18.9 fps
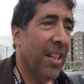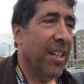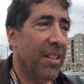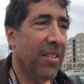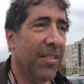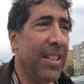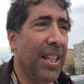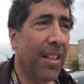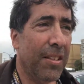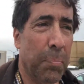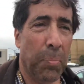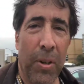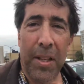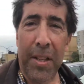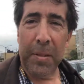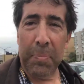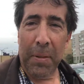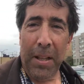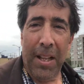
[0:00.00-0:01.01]
What the hell the point
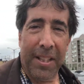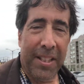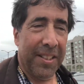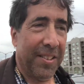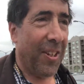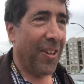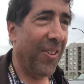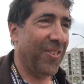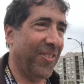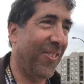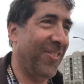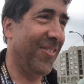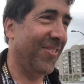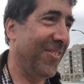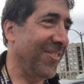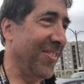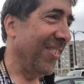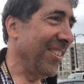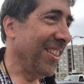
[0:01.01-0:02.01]
of this vlog is?
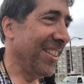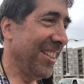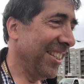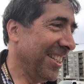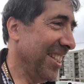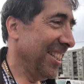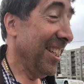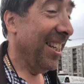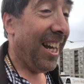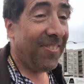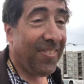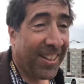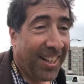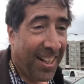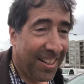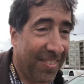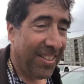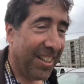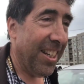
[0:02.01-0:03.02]
I
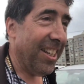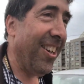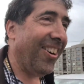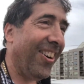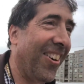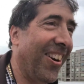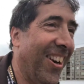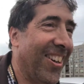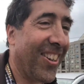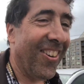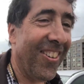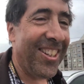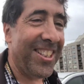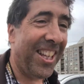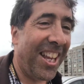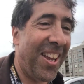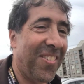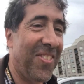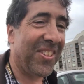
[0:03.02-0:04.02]
forgot already. All right, go to
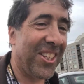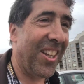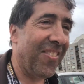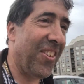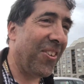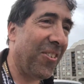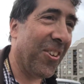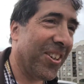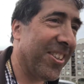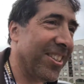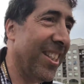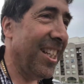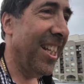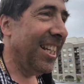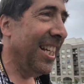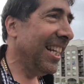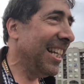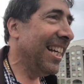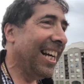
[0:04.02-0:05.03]
Dave's TV World.
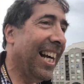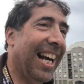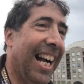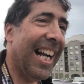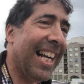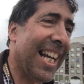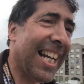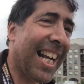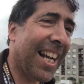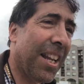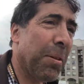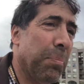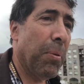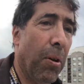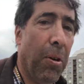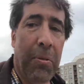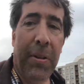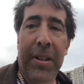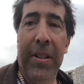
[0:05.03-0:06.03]
I gotta get out of the,
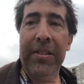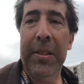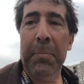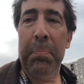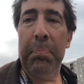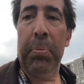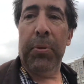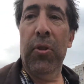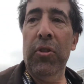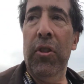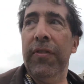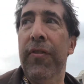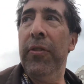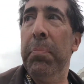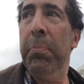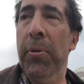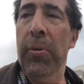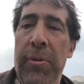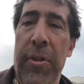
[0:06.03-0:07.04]
oh, here's the
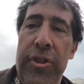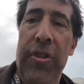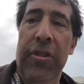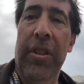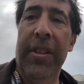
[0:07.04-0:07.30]
beautiful Porsche.